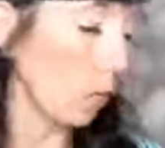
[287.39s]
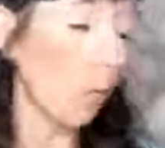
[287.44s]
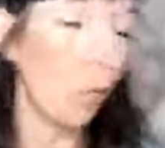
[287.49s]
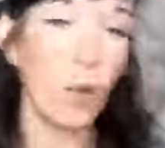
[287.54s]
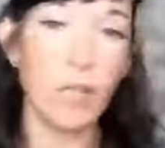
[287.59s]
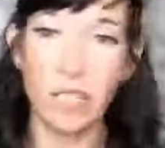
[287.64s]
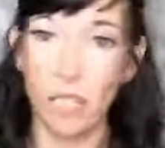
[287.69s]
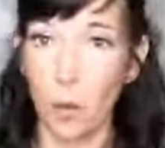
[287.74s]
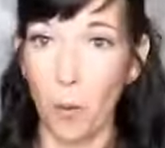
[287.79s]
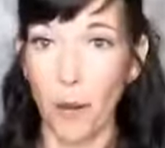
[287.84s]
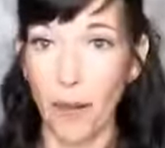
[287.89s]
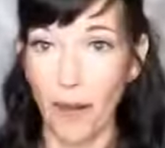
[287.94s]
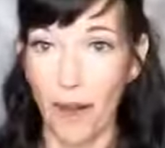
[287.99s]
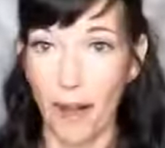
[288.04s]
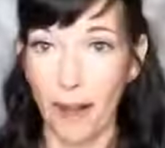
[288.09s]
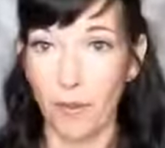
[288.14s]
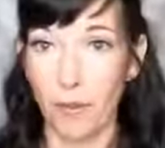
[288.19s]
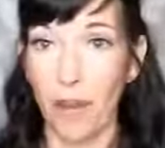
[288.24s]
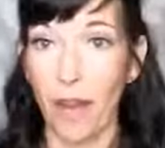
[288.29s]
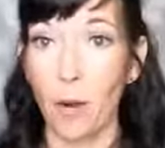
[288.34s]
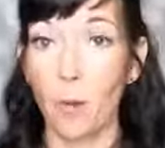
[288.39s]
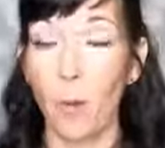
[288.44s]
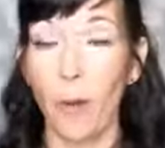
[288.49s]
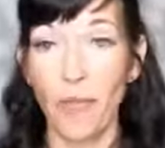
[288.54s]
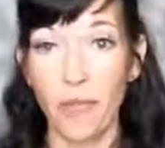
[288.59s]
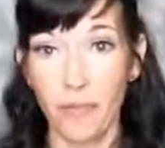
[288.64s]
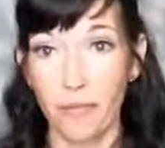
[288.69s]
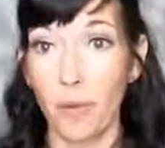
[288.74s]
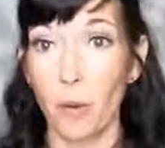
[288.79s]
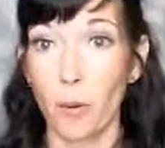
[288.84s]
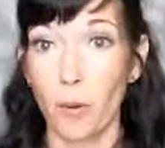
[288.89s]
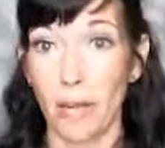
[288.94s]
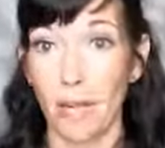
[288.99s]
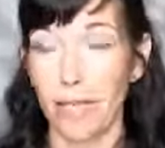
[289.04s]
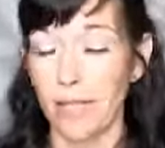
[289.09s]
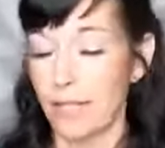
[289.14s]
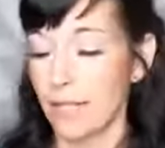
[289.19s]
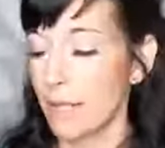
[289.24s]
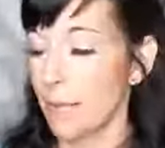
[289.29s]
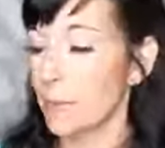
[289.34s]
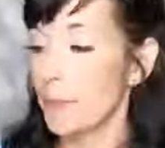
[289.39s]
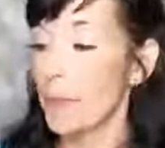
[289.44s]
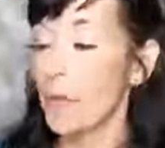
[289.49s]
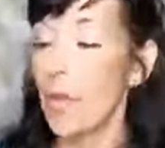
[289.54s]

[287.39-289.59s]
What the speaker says: what's going on, okay? What the focus.